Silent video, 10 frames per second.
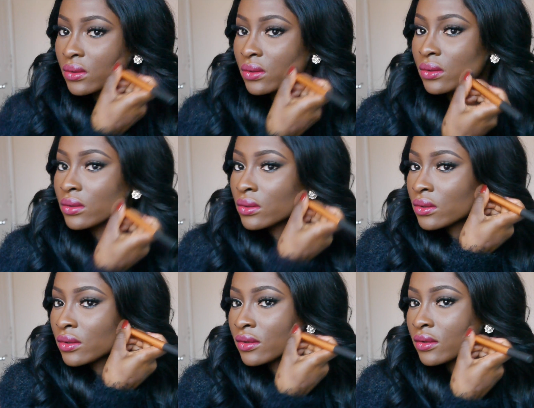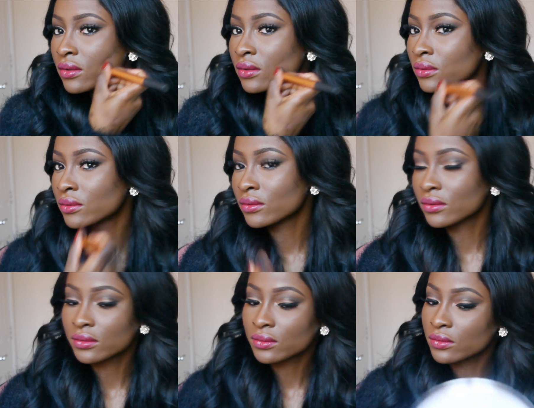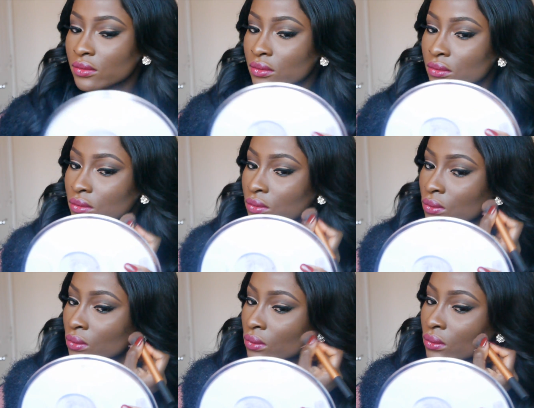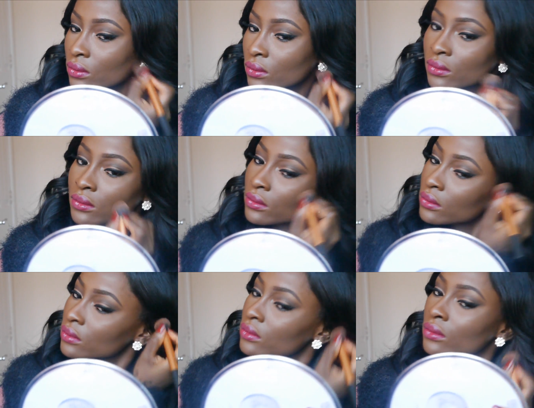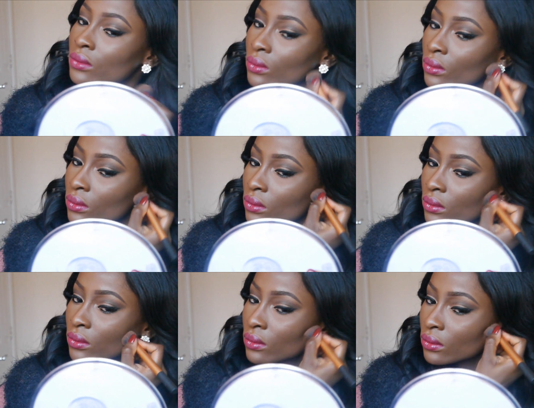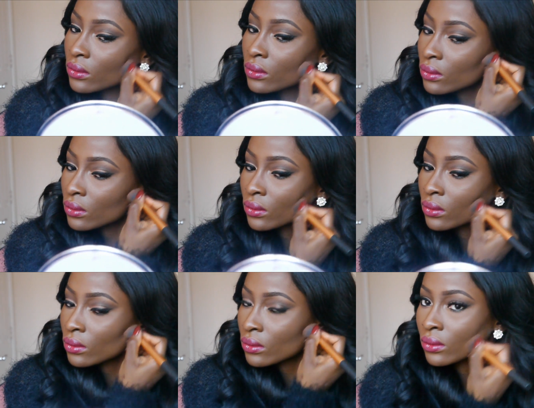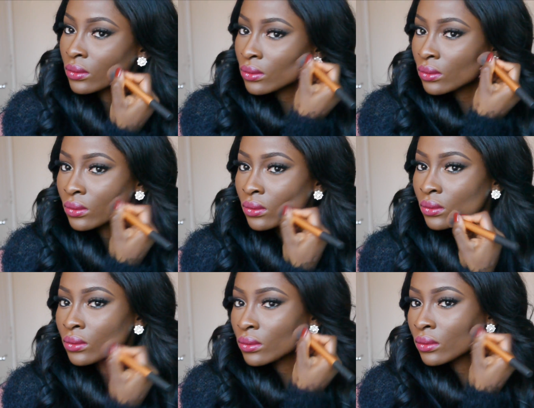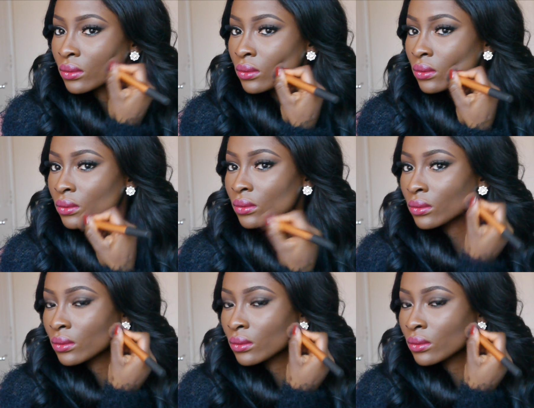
Nothing is said.